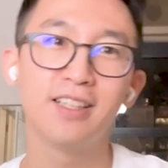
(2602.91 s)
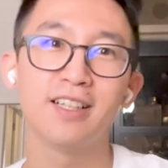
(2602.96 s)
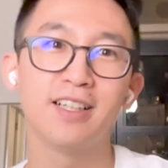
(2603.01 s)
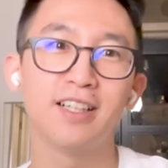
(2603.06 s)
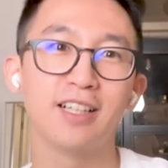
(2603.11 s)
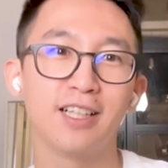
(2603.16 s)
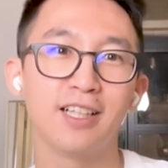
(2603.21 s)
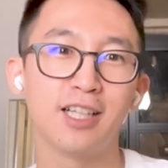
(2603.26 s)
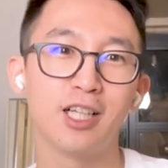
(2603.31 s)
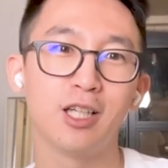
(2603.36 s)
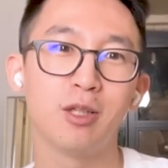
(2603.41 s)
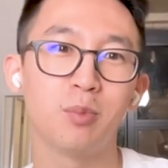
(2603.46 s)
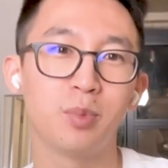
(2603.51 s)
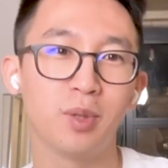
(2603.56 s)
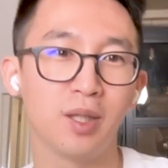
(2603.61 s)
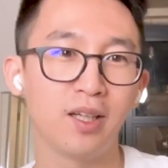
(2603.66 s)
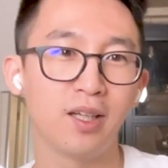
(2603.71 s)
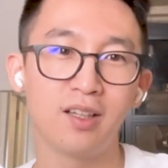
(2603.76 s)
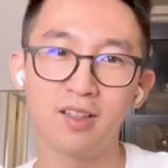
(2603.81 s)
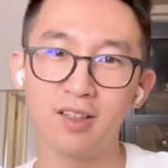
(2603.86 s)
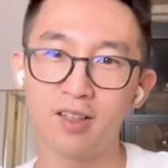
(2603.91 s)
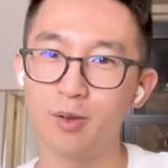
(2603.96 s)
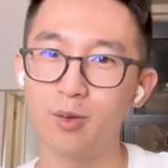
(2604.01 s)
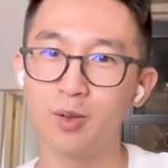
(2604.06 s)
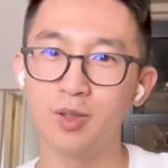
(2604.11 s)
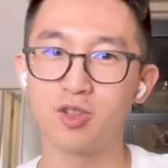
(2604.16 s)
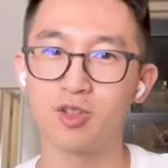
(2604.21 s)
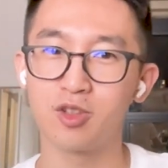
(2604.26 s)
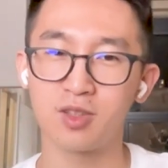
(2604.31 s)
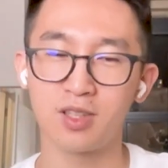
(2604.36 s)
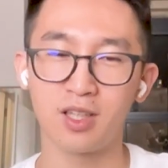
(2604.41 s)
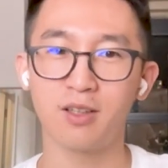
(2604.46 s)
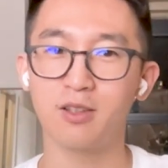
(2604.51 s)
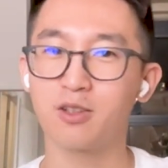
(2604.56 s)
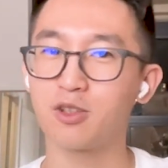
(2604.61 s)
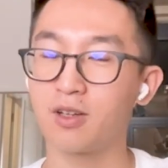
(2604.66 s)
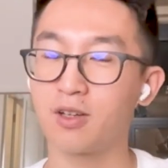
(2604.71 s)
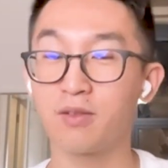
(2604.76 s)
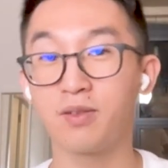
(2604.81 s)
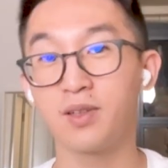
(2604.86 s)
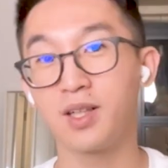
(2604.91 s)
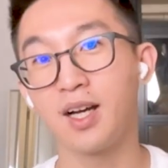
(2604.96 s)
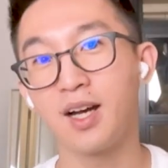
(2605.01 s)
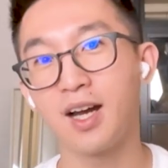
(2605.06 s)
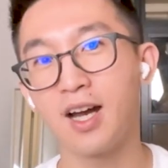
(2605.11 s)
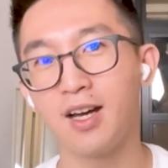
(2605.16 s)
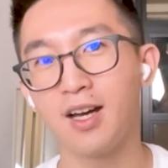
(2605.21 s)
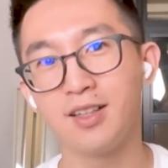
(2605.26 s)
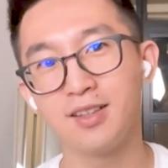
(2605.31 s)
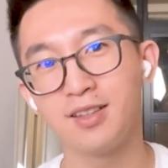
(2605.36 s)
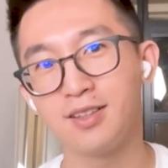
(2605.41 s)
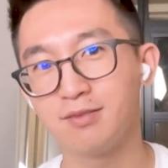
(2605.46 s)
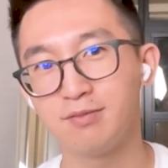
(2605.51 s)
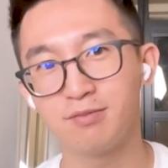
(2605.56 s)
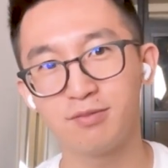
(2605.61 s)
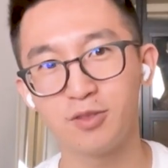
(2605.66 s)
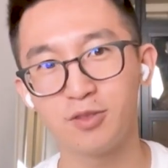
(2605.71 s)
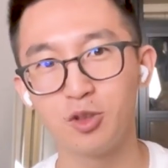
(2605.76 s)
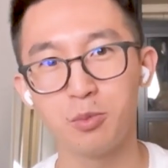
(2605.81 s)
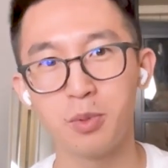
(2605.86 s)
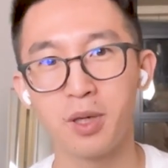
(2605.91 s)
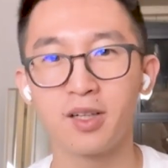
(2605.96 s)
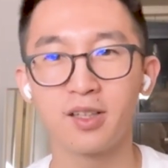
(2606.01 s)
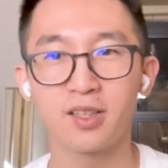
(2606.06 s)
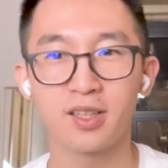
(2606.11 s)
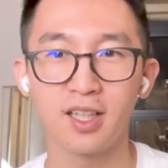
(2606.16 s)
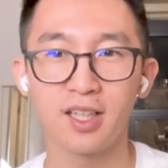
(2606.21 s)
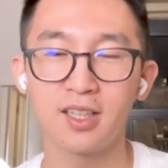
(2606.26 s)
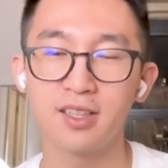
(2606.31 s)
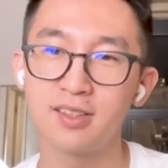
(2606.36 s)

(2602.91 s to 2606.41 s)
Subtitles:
But always just like trying to figure out how to do better kind of